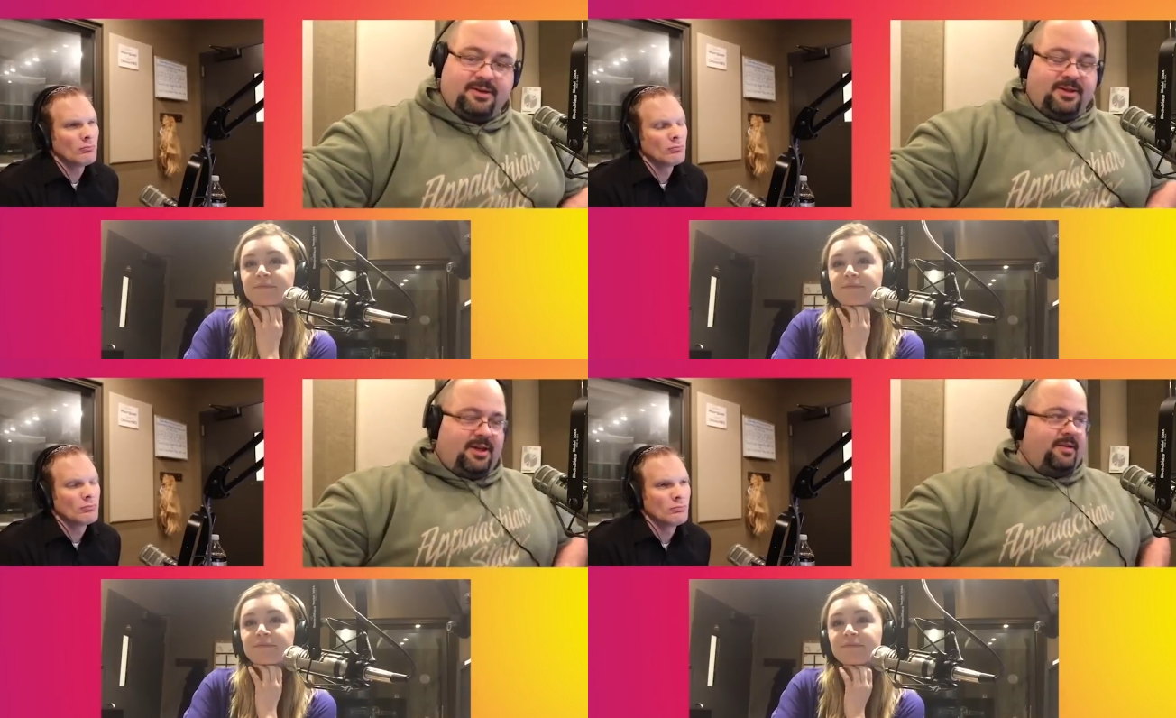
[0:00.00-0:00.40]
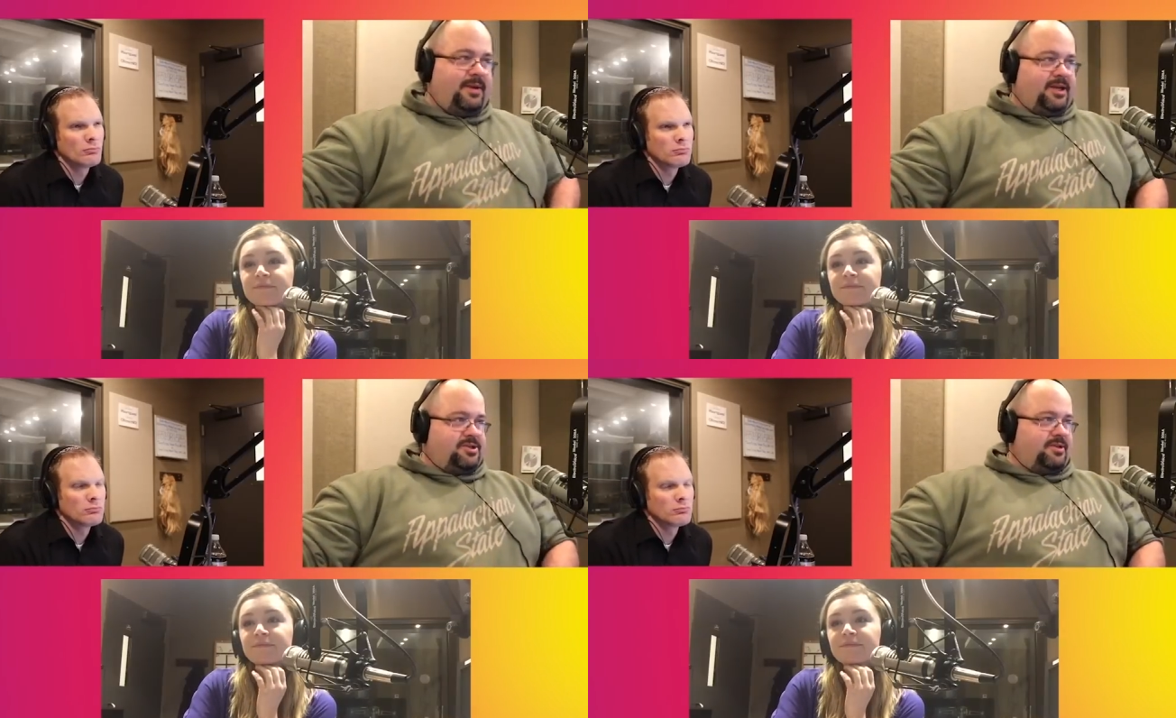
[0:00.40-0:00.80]
Speaker 1: uh, making
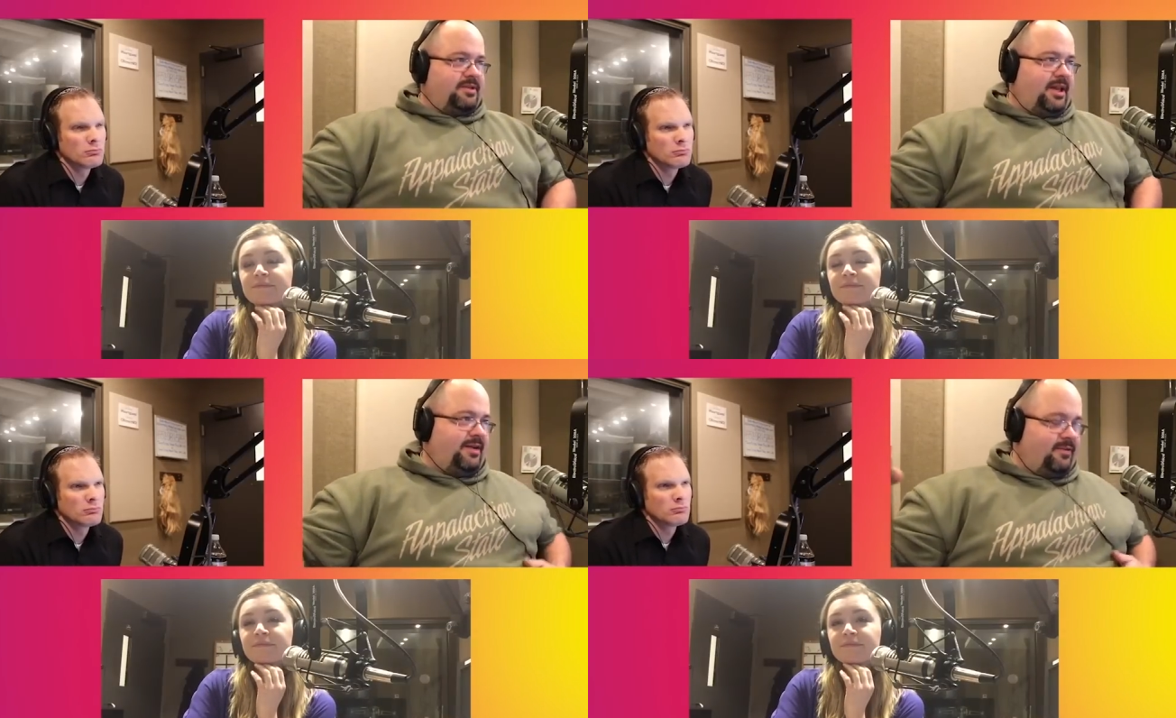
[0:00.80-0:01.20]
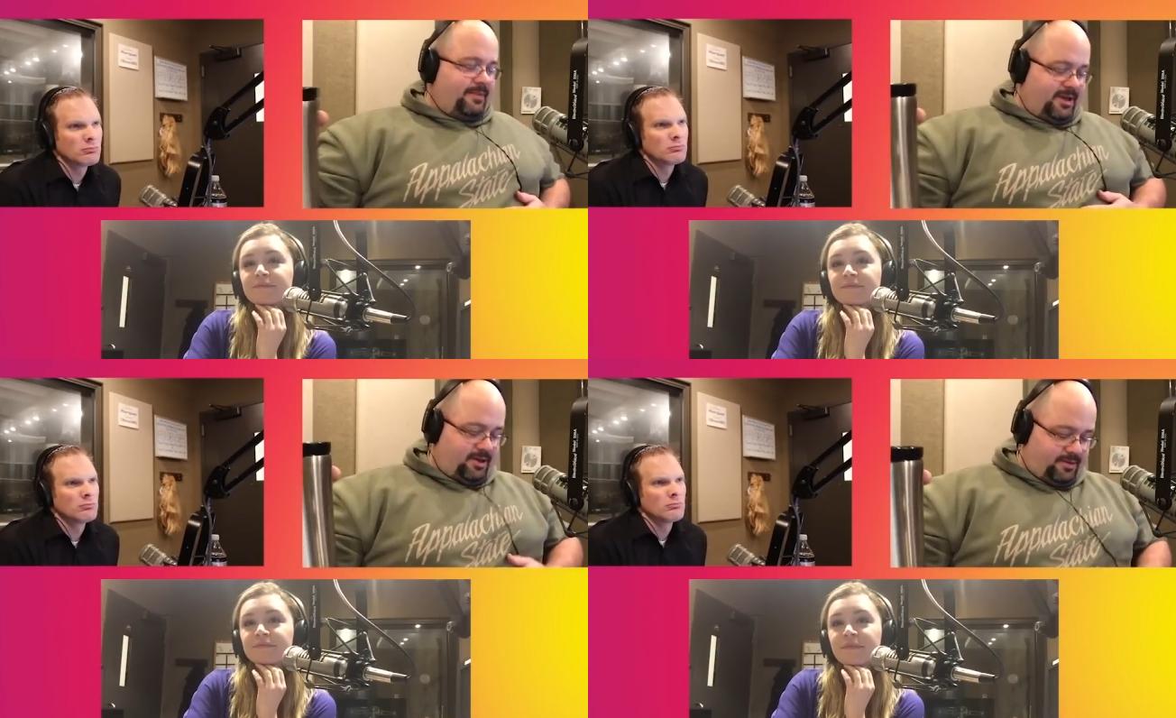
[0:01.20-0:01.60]
sure that every, my
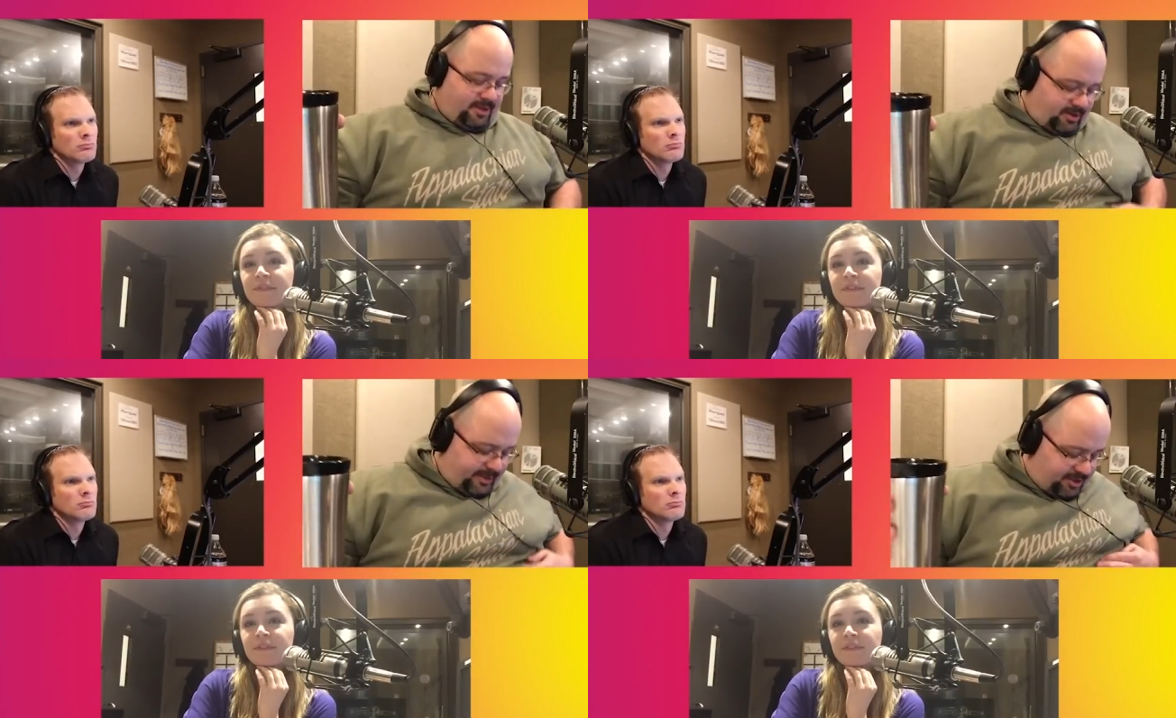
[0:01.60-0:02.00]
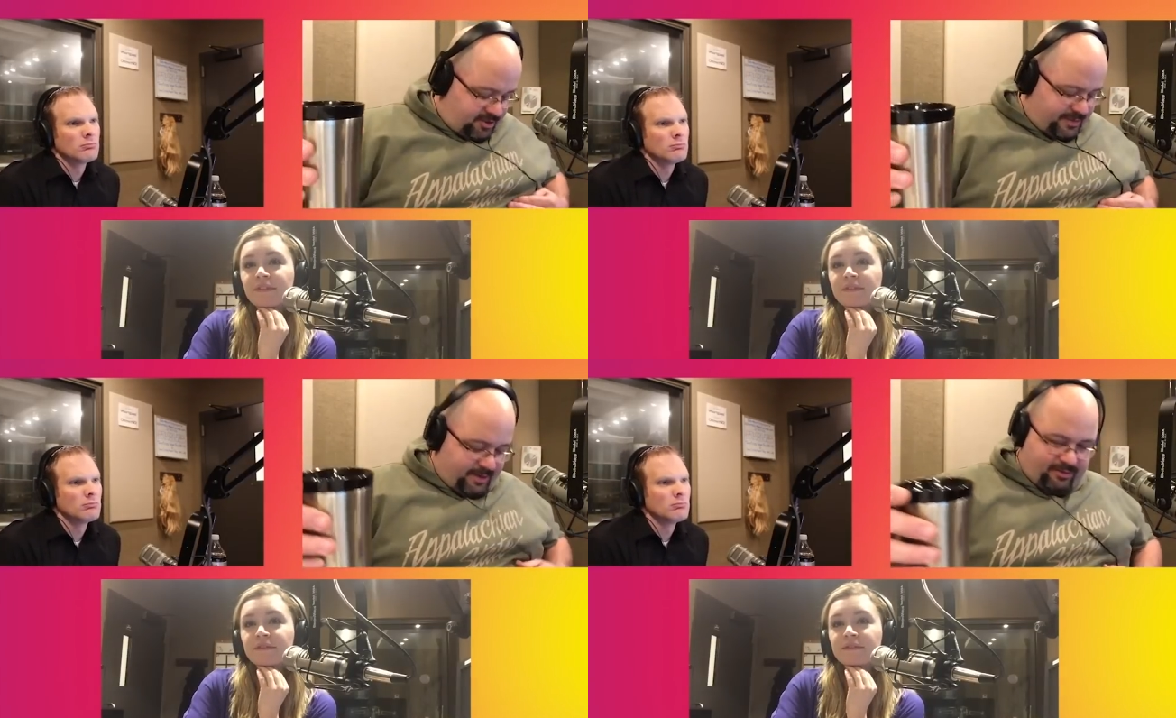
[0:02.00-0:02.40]
all, all my news
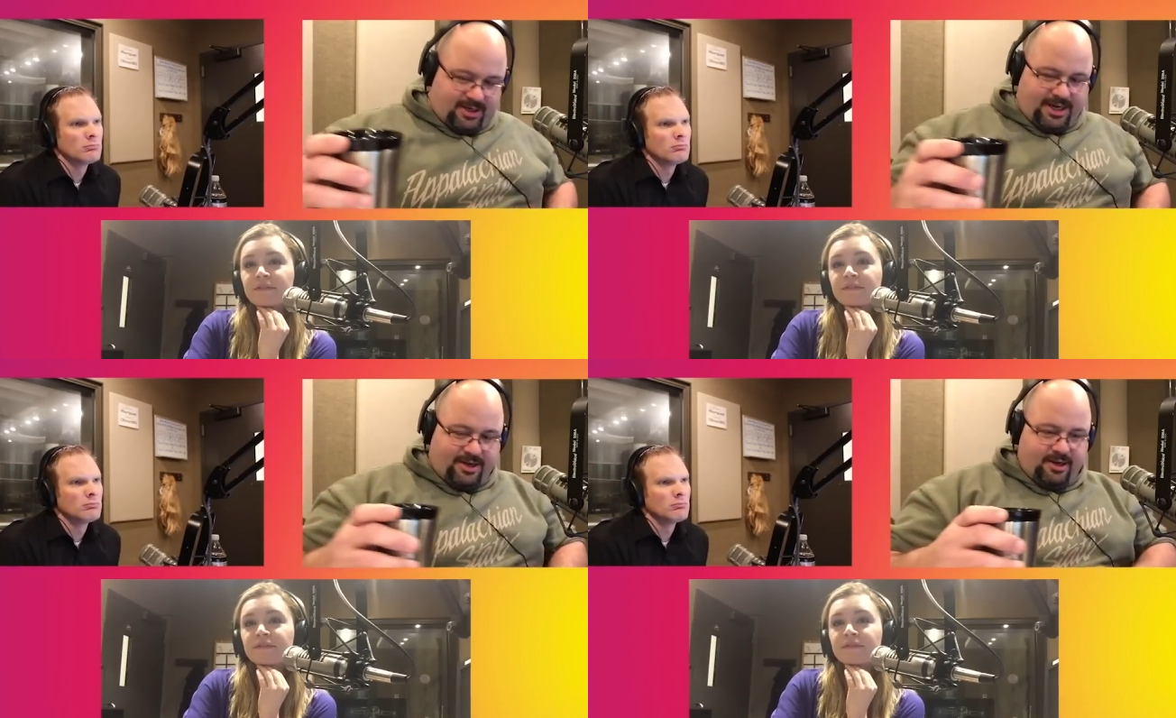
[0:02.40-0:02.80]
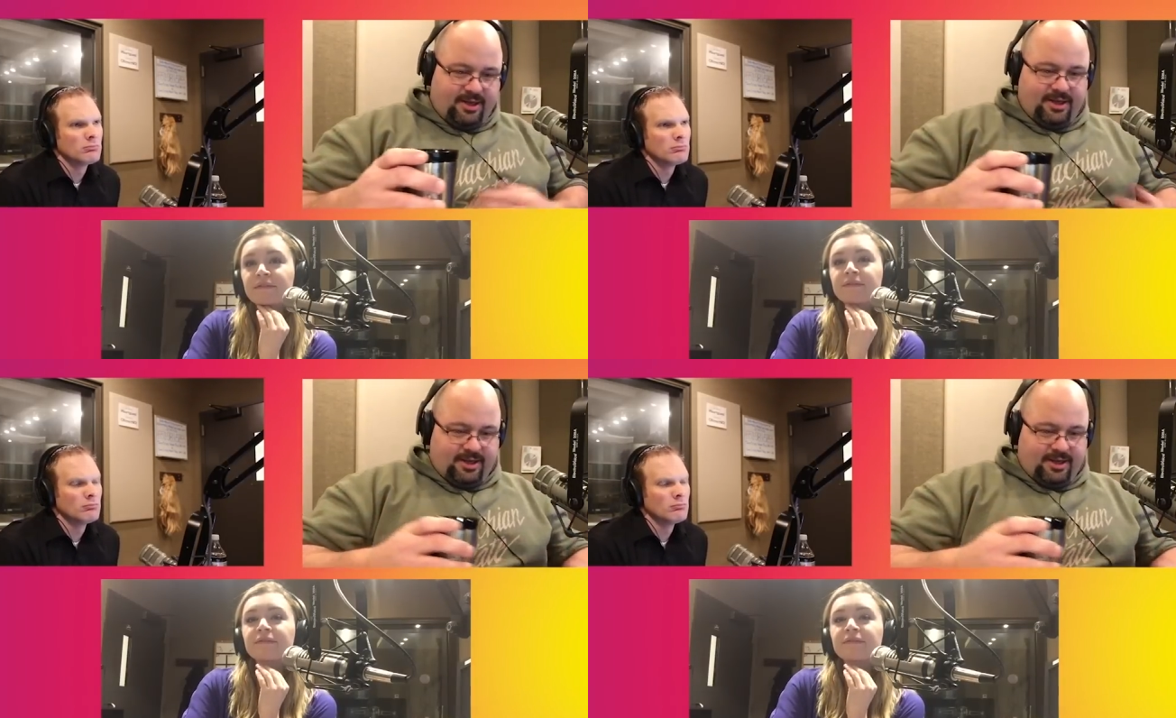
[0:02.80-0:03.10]
bag printed out, mm-hmm.